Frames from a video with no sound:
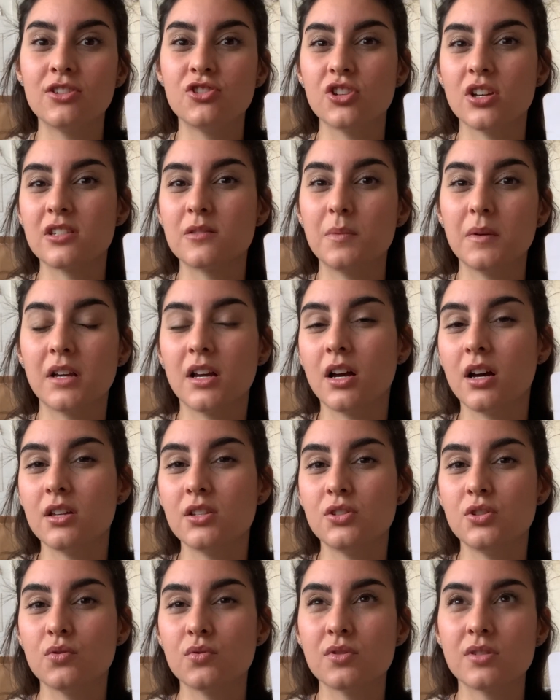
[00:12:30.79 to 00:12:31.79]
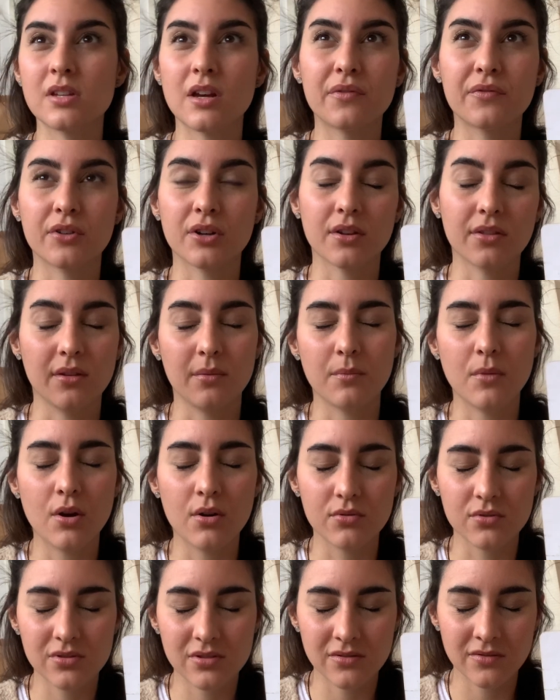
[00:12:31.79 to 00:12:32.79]
Just because you suffer the
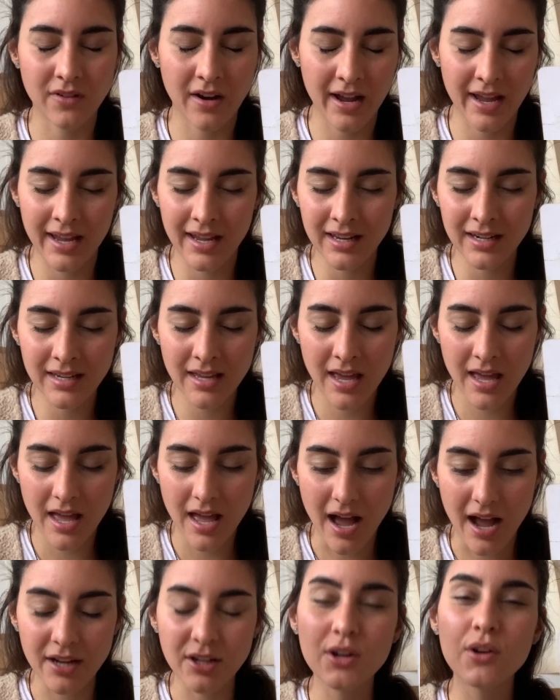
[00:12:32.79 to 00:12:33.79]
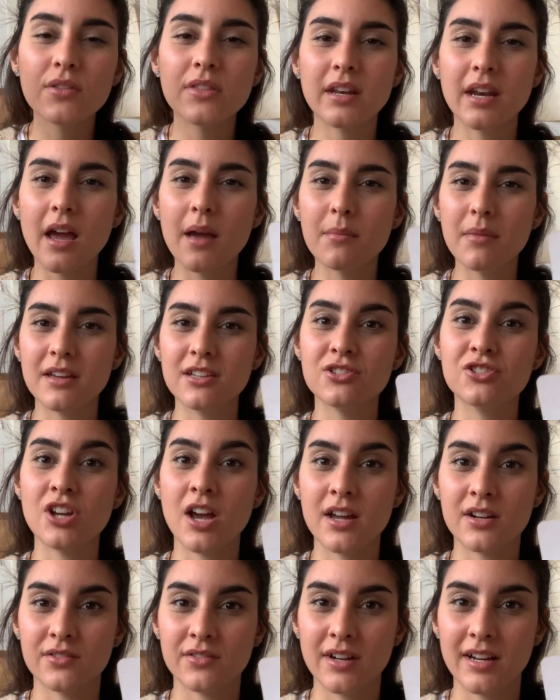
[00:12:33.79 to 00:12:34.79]
most, right? I know that I'm
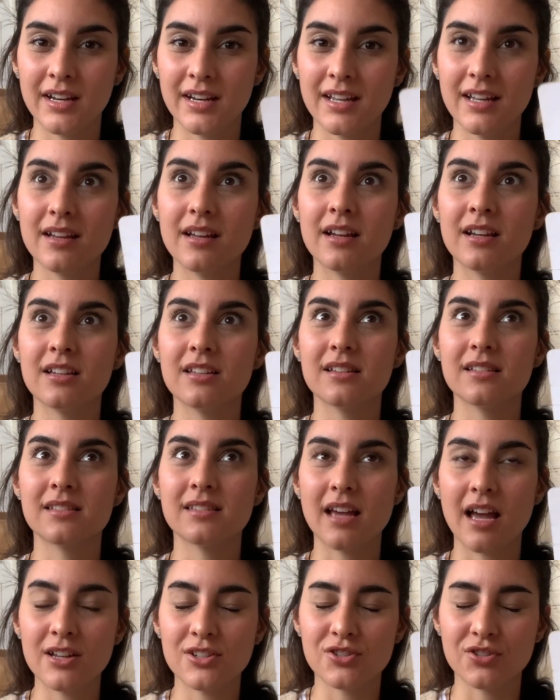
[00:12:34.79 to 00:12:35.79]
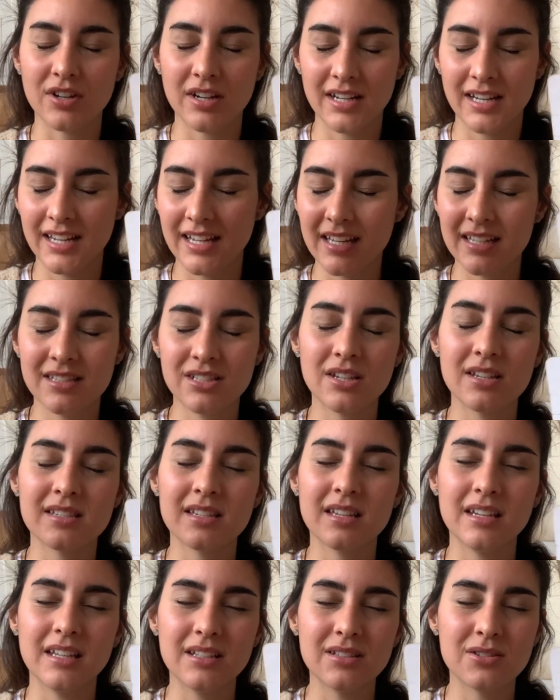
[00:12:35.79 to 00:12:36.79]
exaggerating. It
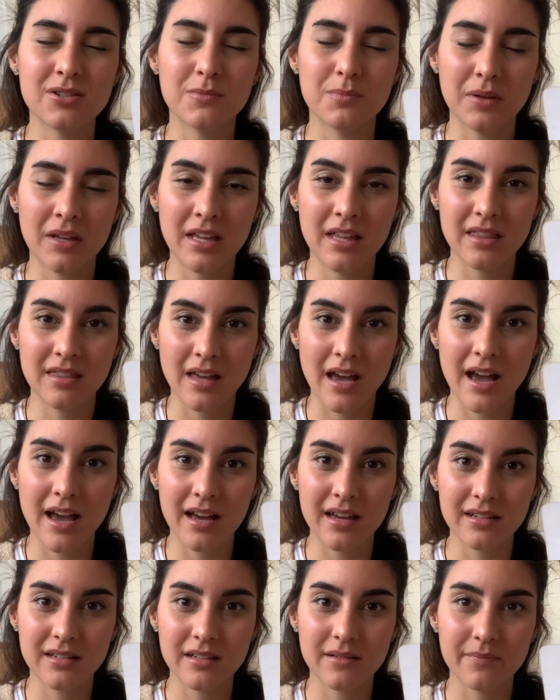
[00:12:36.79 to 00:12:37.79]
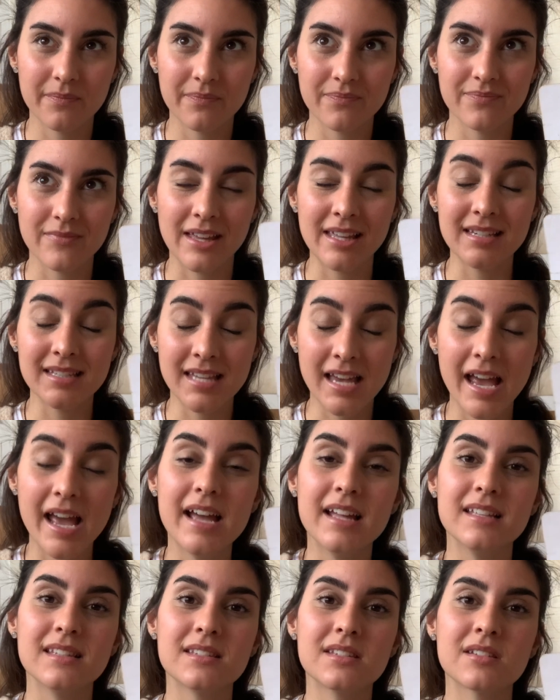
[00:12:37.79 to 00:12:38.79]
doesn't need to be that
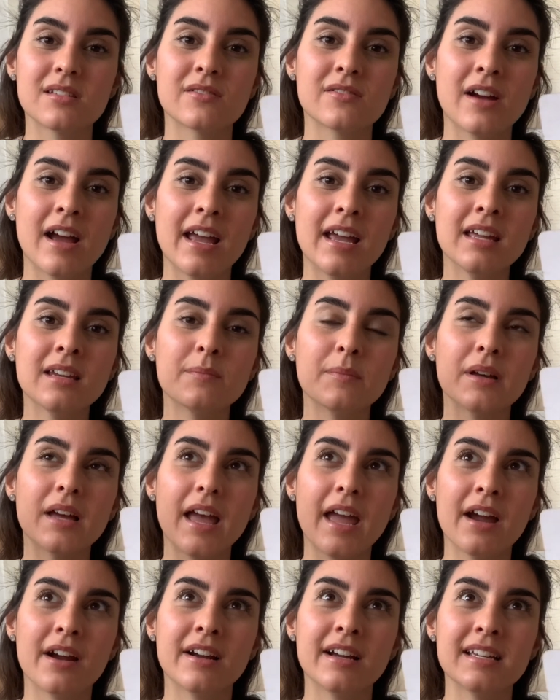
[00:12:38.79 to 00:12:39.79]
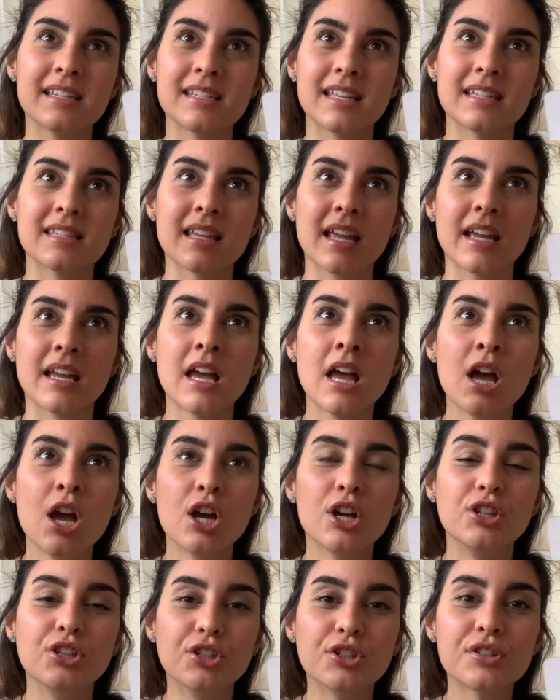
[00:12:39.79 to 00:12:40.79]
intense, right? But Aries, it's like
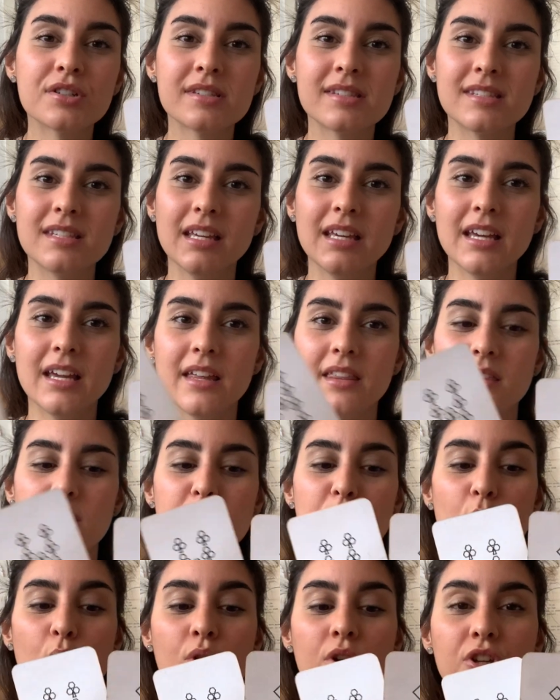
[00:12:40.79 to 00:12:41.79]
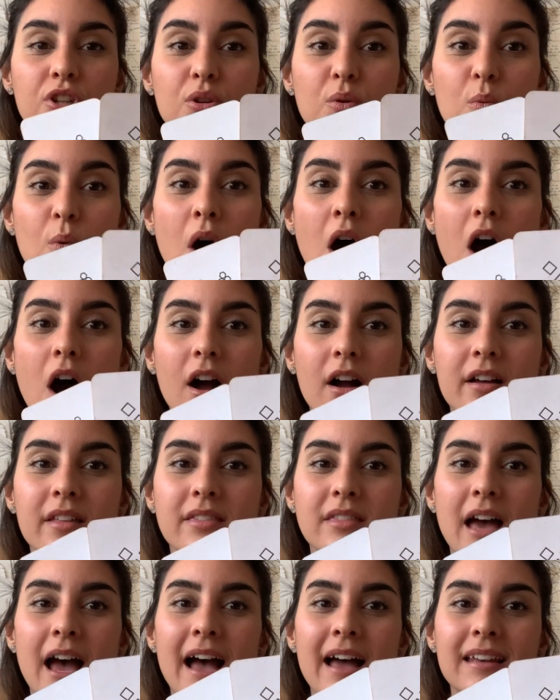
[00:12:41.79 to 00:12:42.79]
you're seeing the more you walk
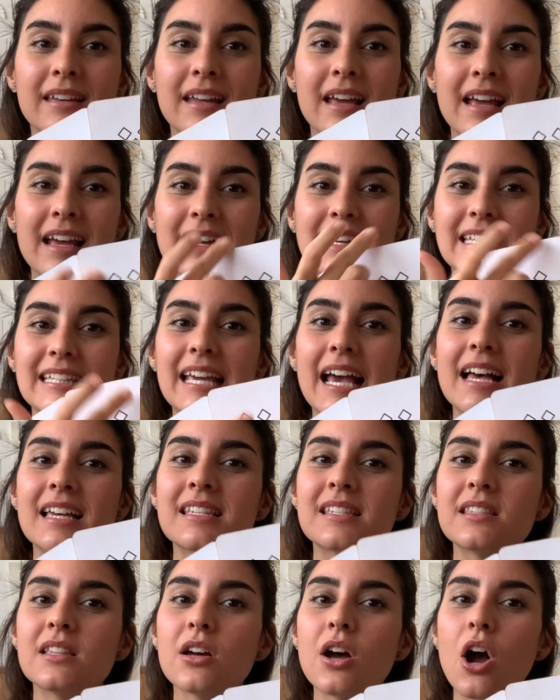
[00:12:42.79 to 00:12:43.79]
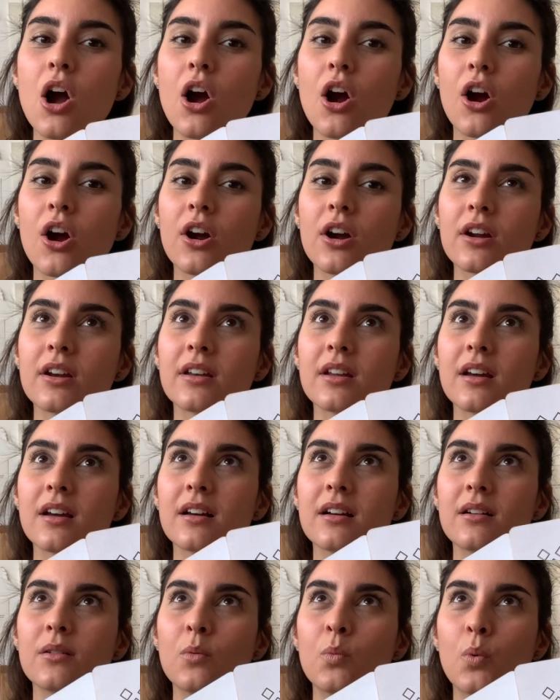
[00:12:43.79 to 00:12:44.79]
that yes, the hard
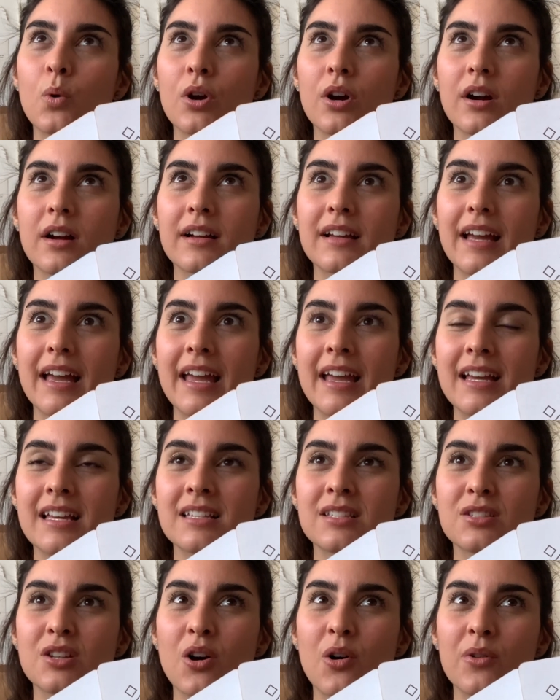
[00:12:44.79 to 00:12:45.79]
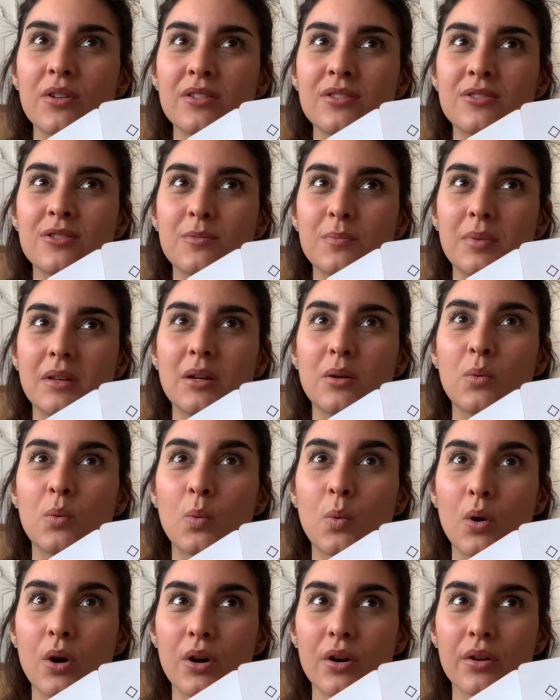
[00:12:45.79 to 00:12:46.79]
work is going to be
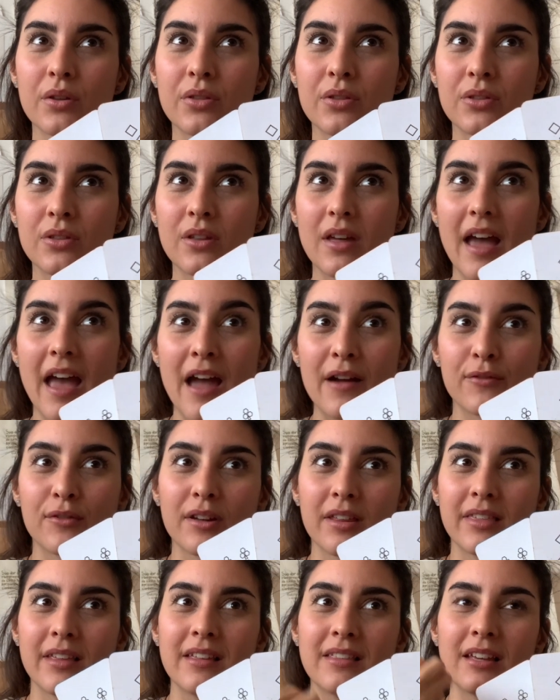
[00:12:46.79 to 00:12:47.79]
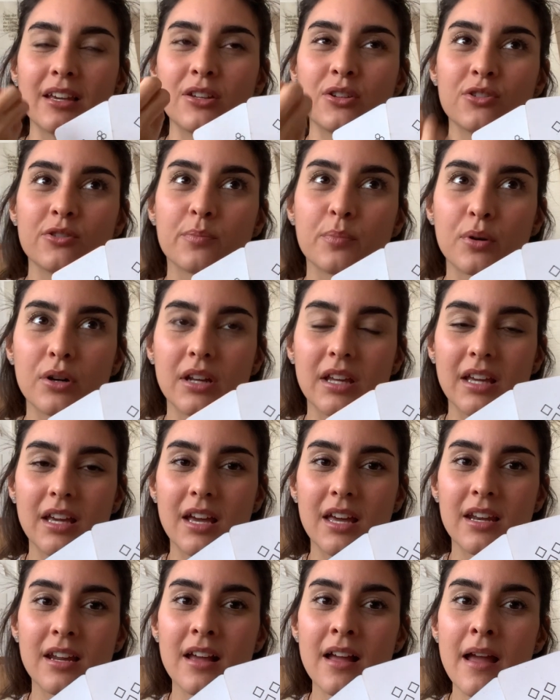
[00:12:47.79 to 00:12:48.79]
worth everything that you're putting
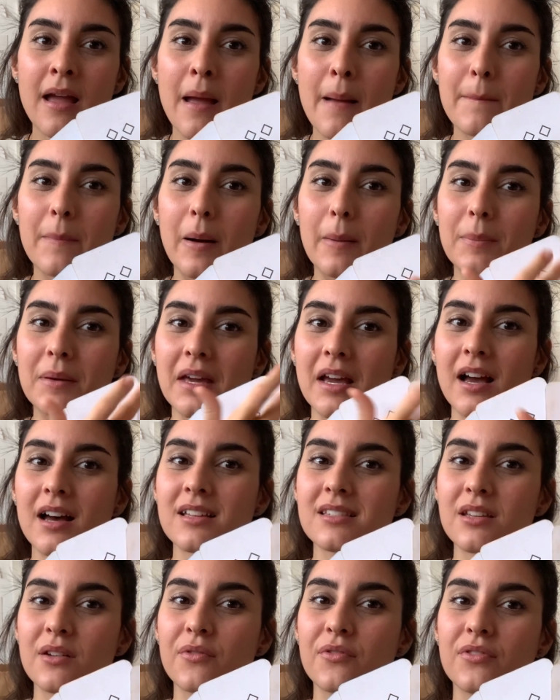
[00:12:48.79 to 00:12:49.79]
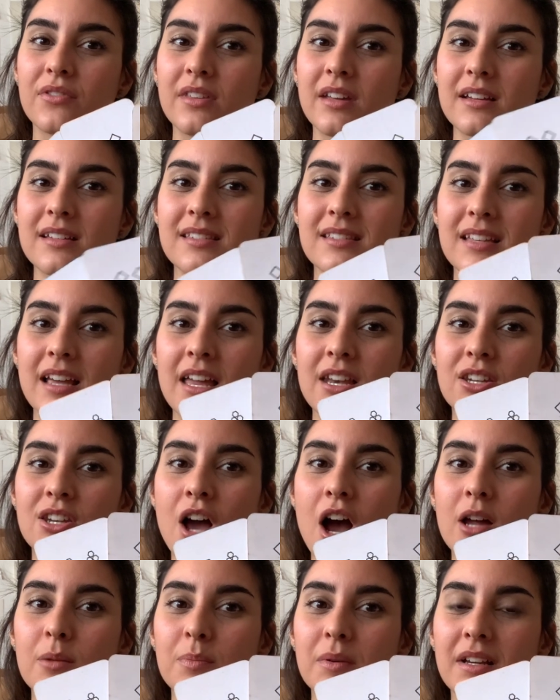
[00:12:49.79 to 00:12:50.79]
in, but because of this and
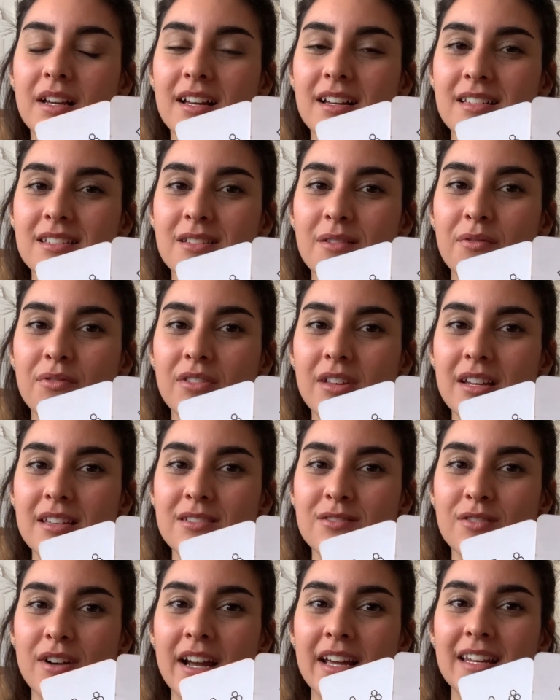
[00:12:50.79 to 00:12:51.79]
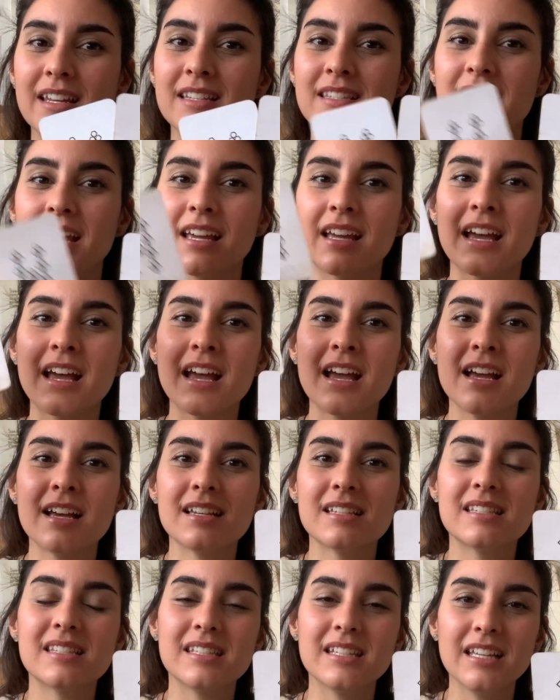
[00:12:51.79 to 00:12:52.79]
not because of this, right? It's like
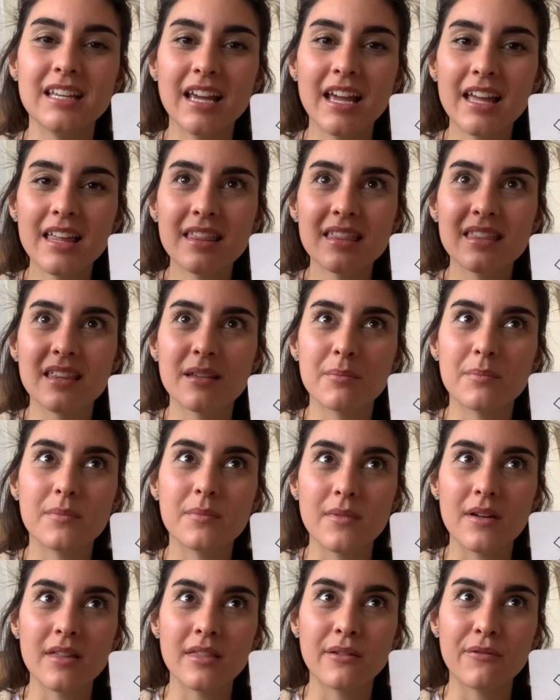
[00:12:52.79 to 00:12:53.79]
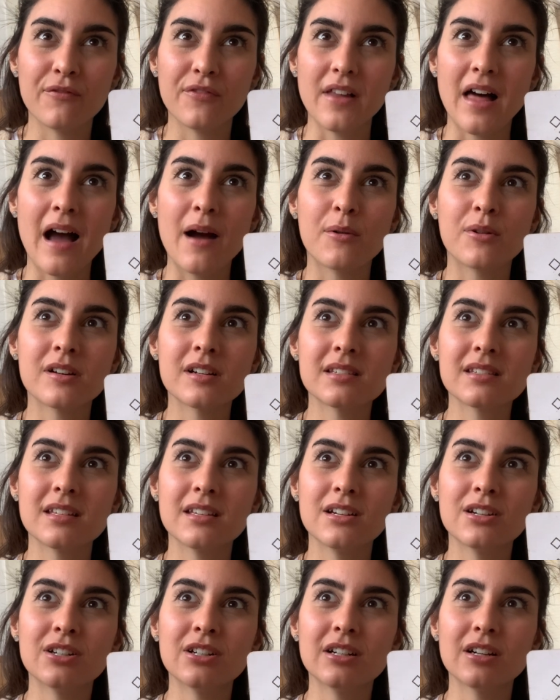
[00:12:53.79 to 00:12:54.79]
seeing the flowers
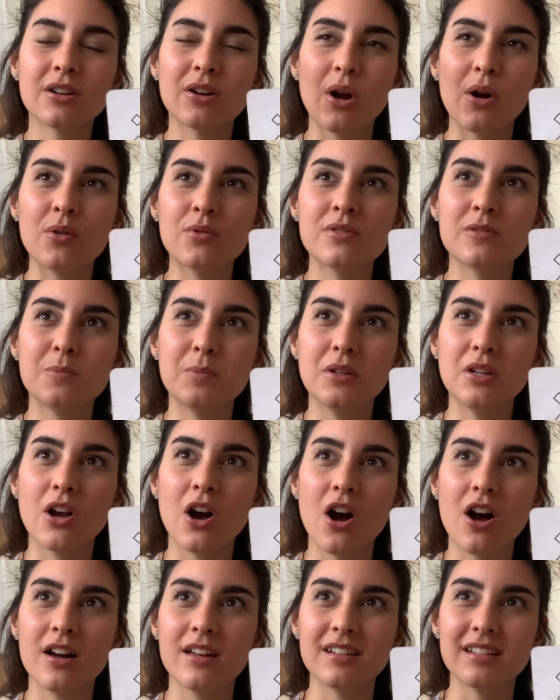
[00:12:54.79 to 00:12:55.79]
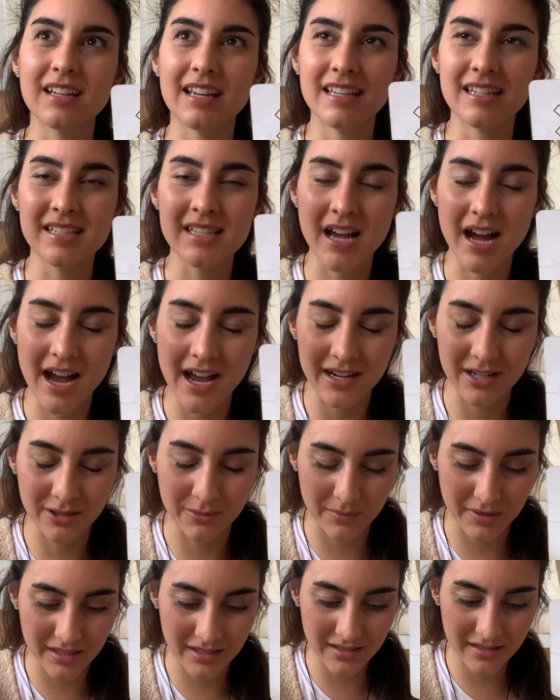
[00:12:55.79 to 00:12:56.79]
here goes beyond
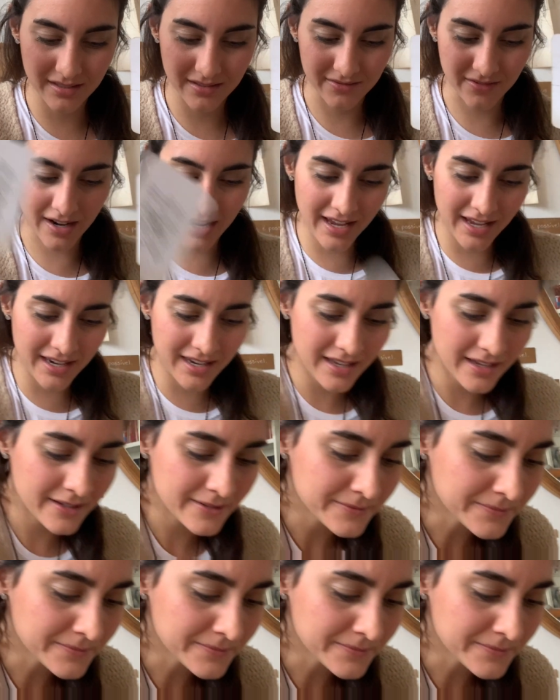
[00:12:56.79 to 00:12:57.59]
entitlement, right?